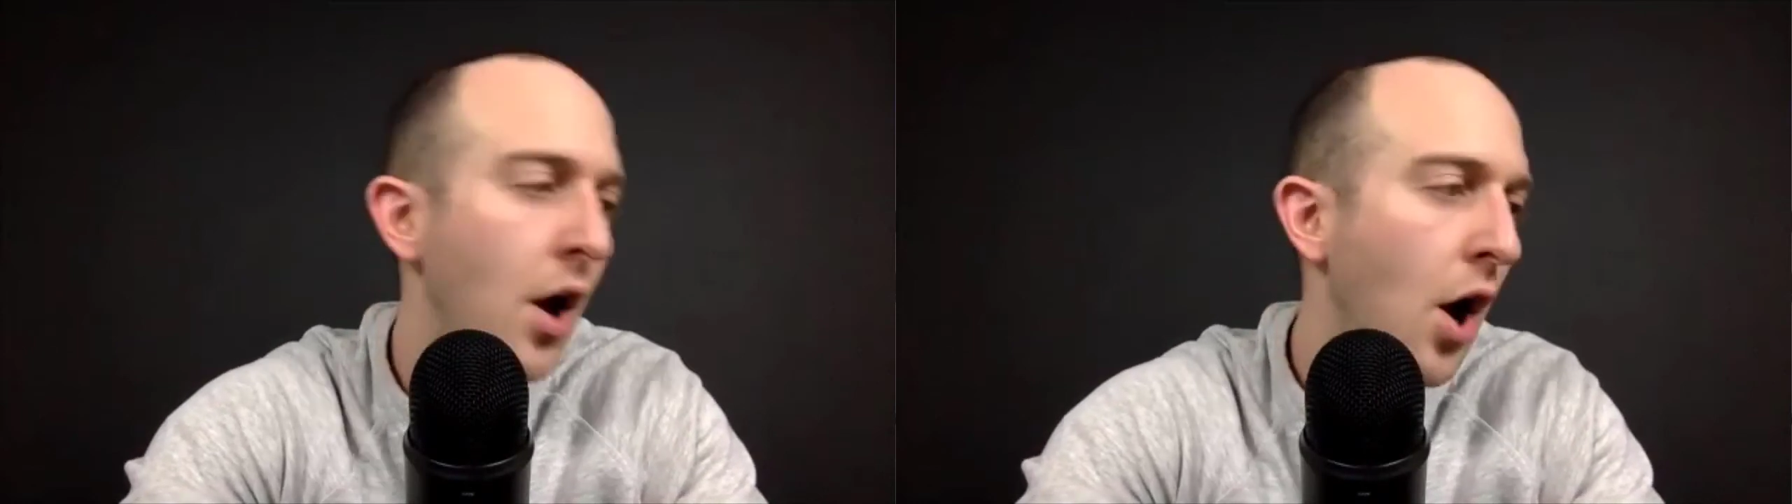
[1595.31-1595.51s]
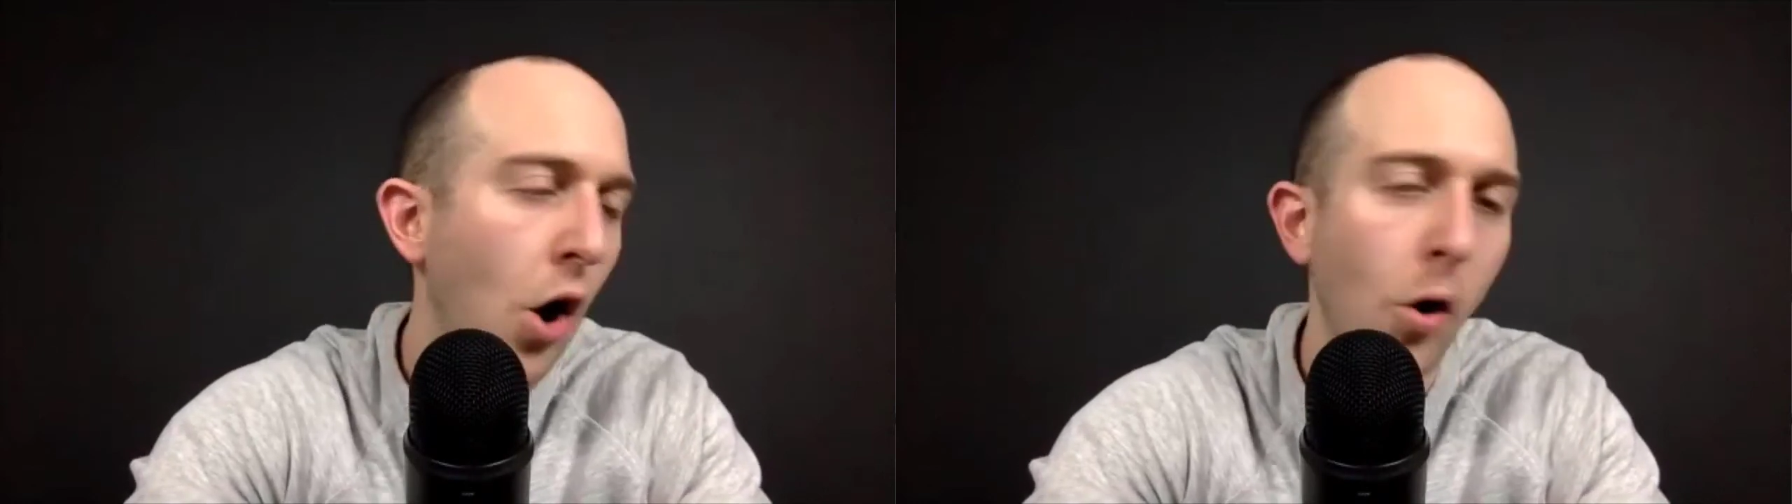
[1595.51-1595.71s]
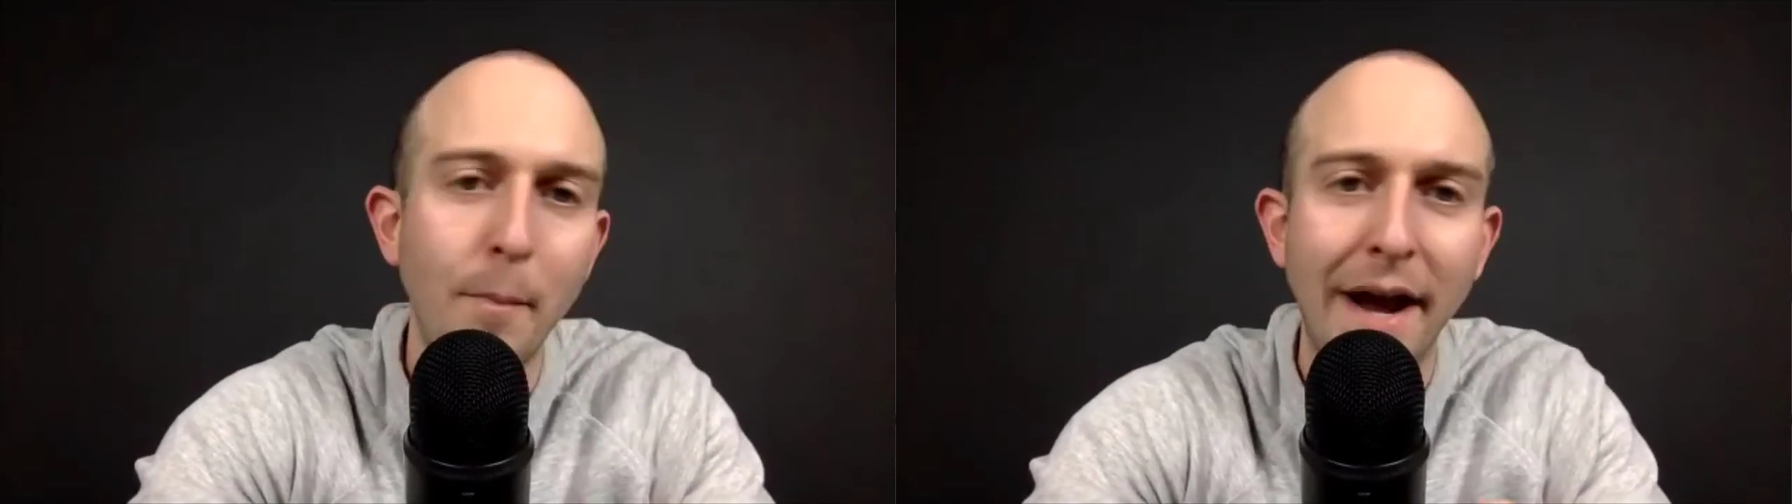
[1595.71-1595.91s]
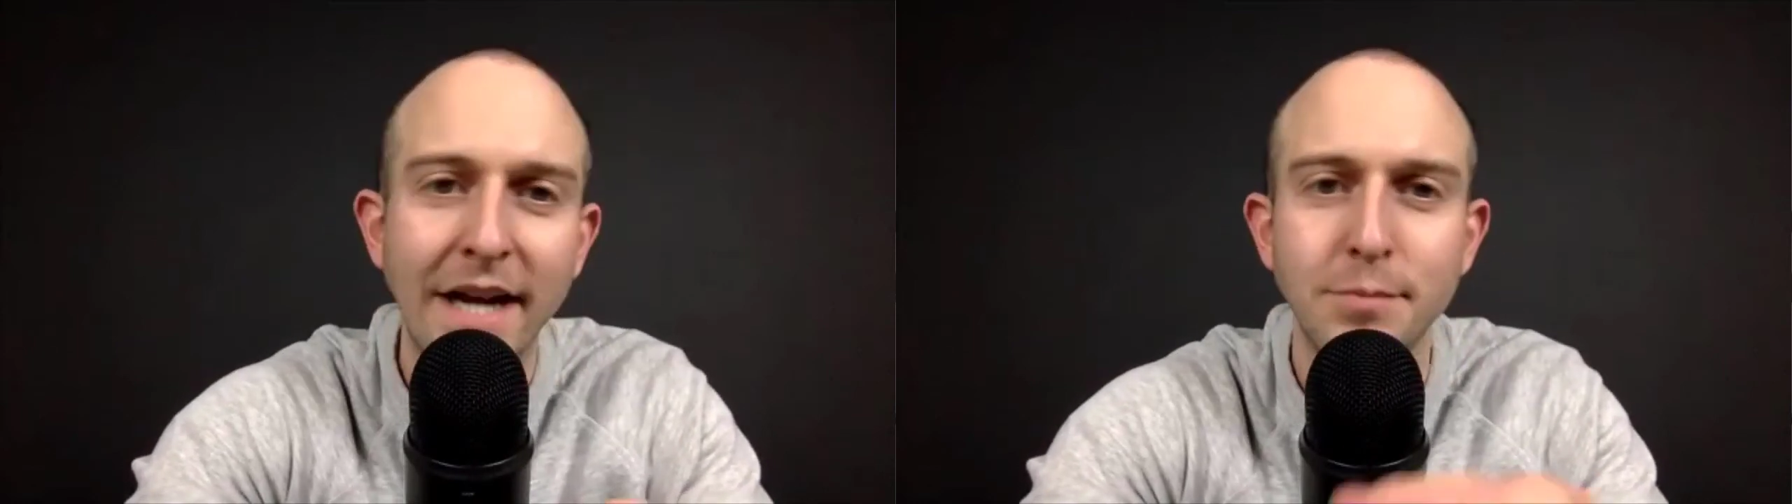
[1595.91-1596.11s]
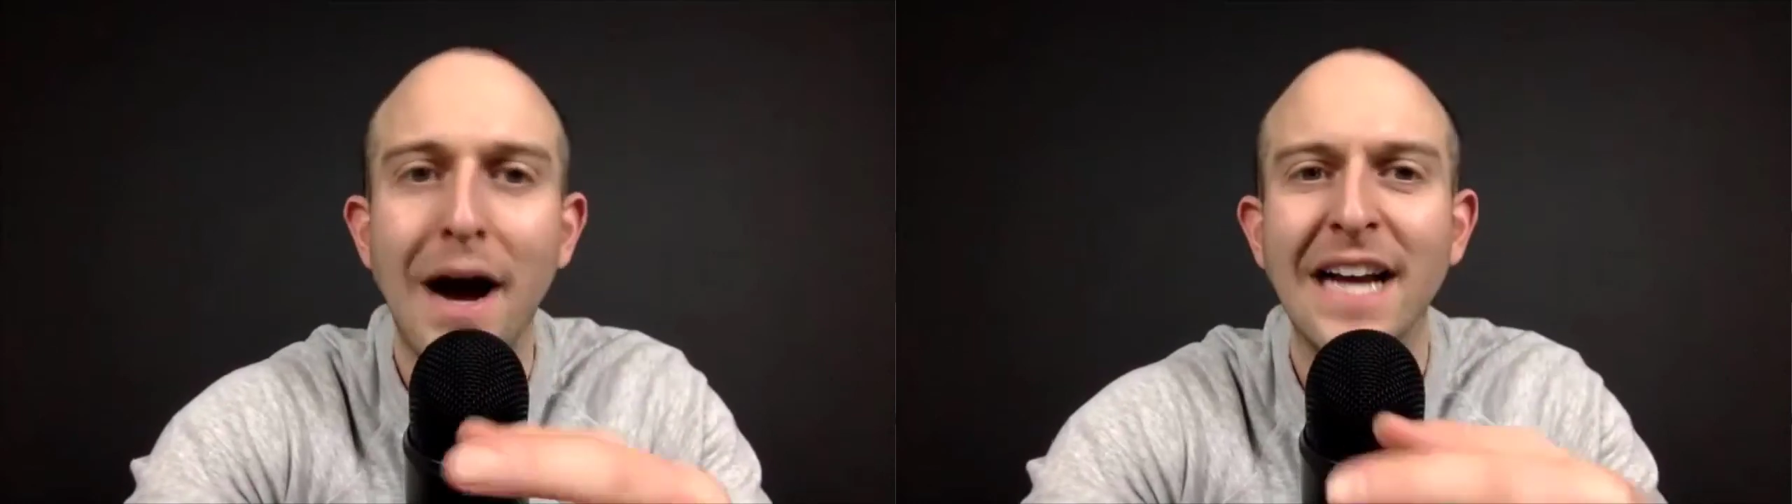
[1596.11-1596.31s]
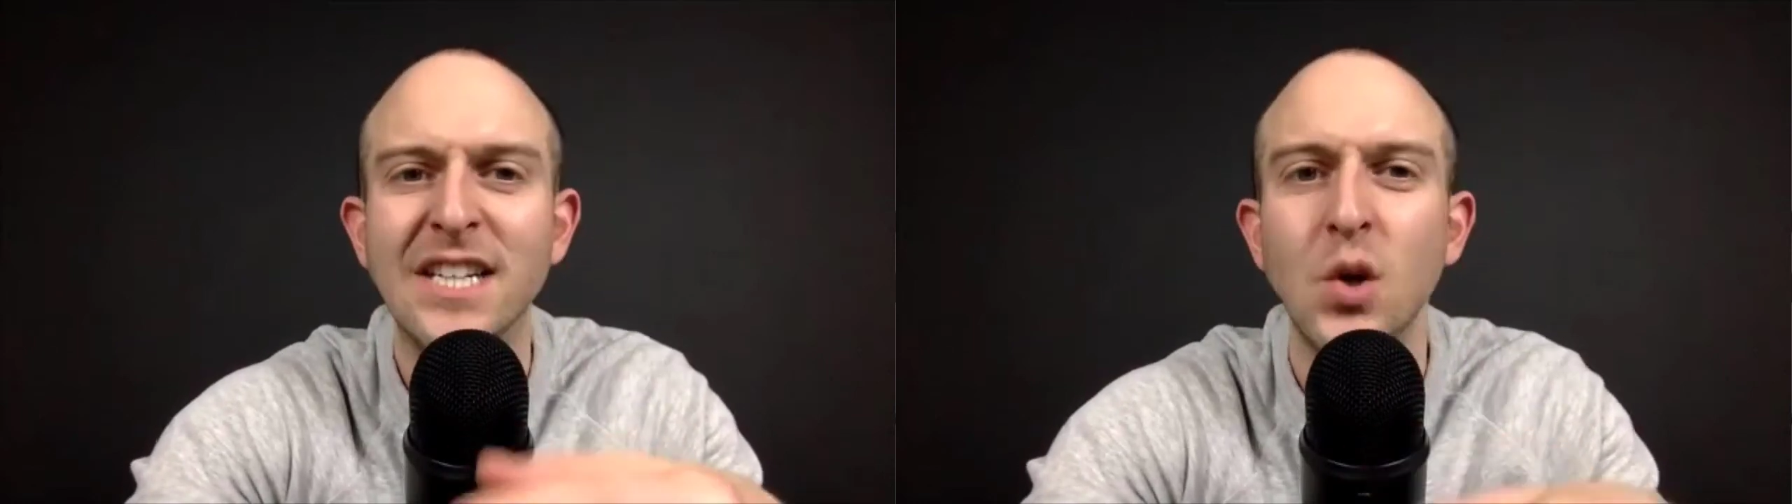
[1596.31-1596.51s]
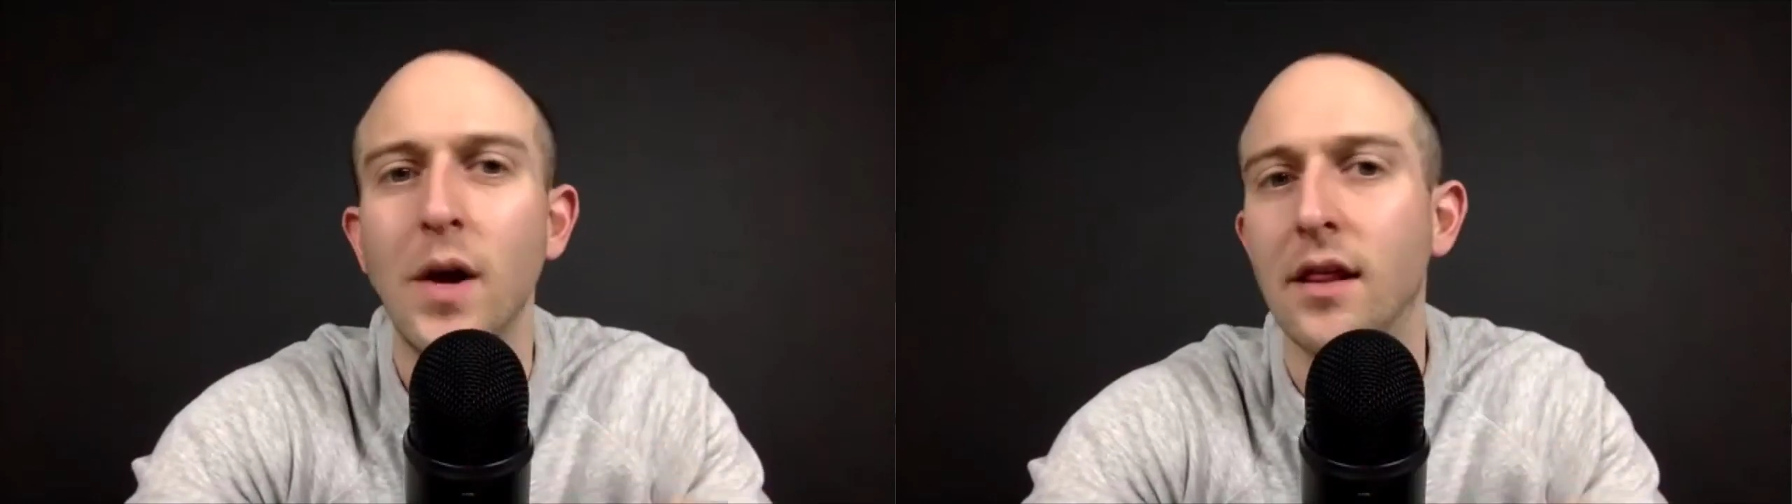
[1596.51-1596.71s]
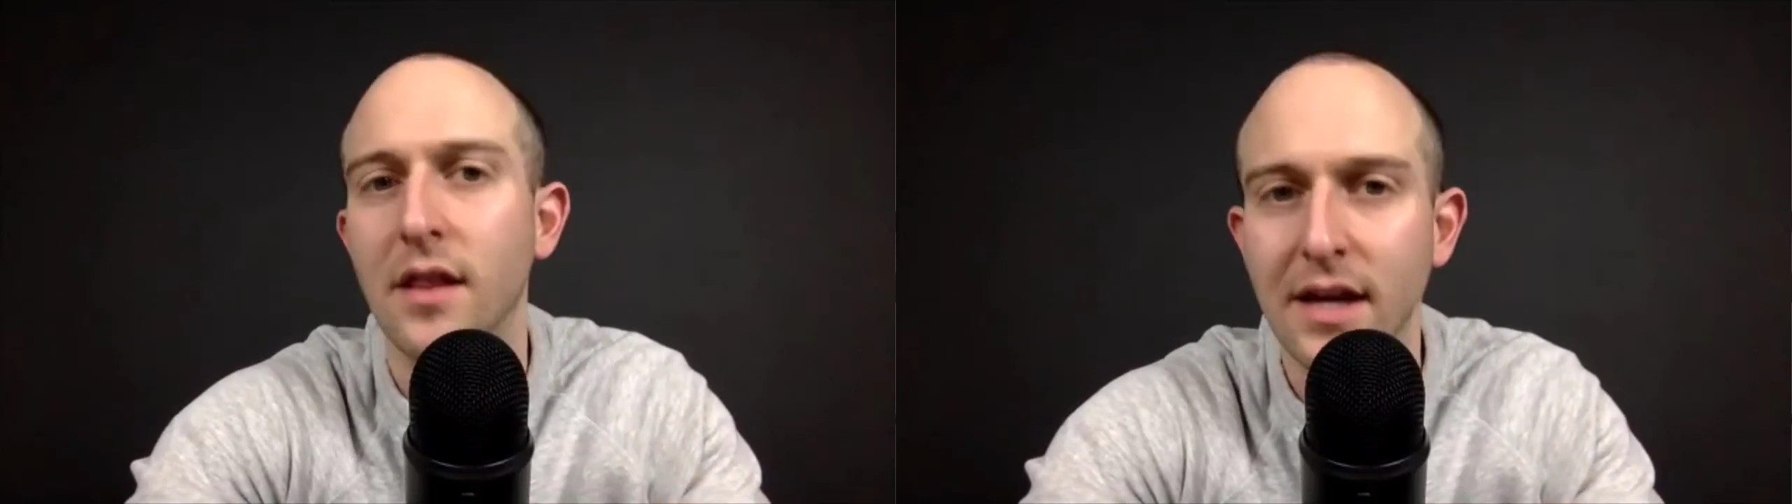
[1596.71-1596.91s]
homepage by doing
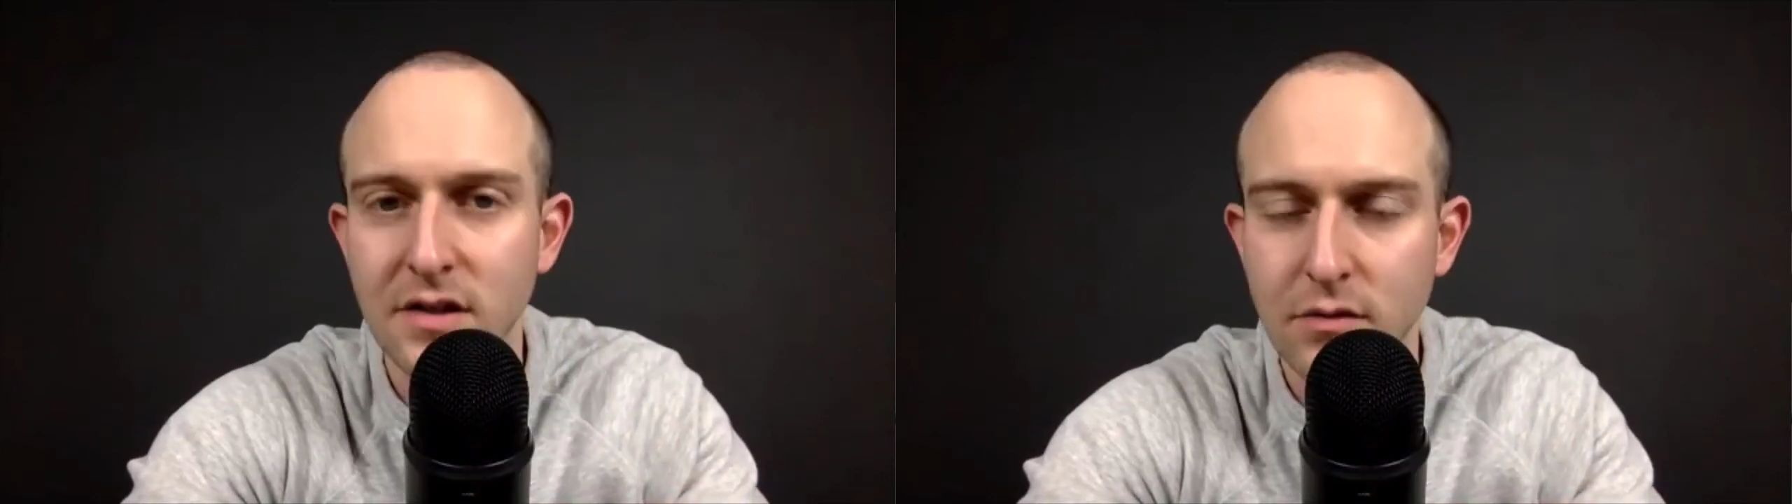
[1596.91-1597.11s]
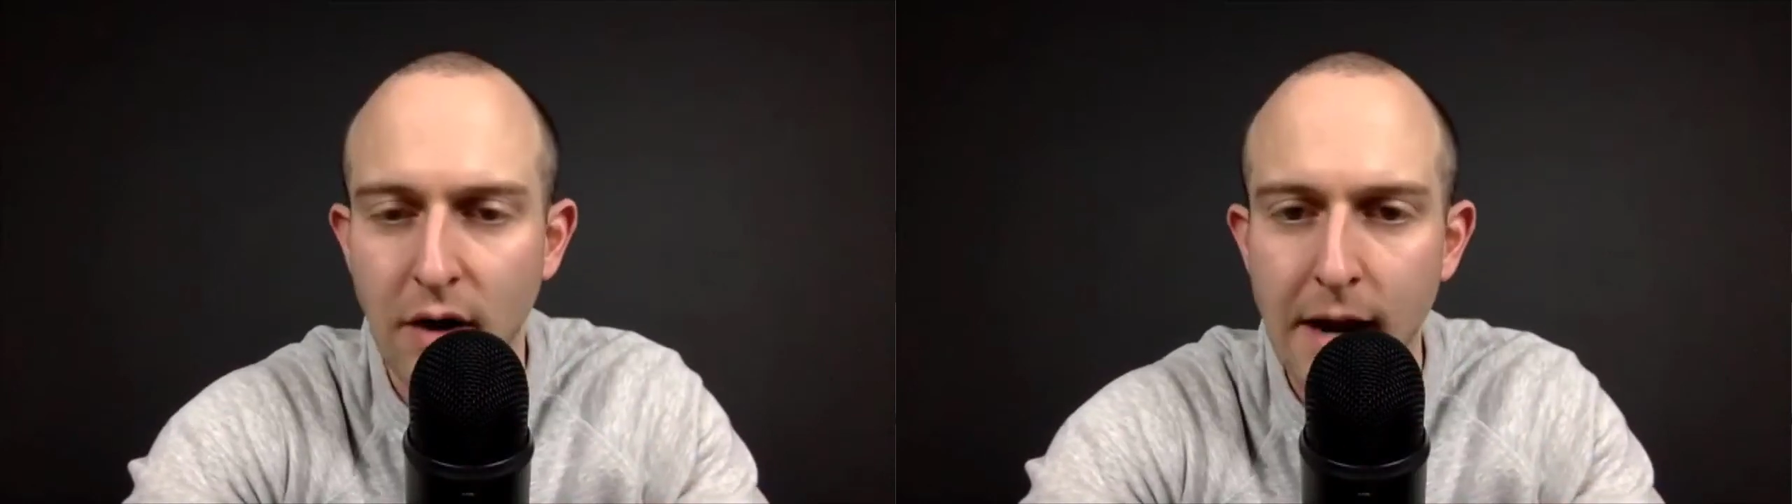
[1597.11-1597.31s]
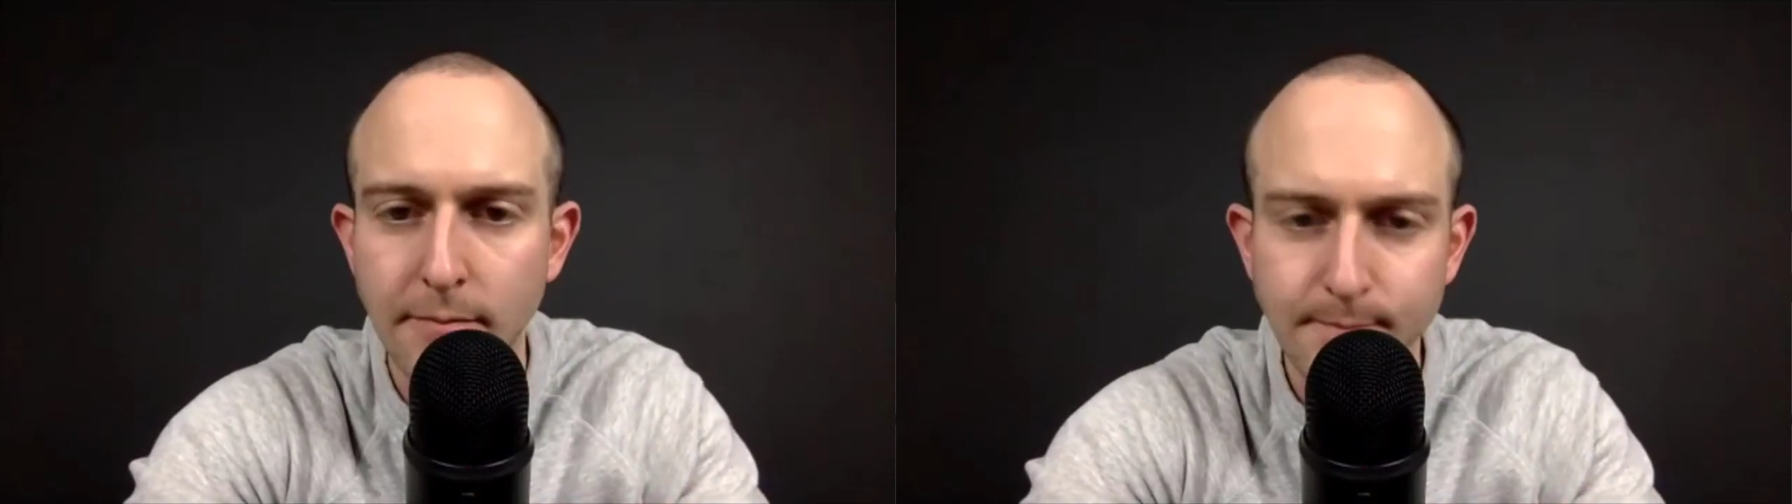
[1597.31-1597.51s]
this, right?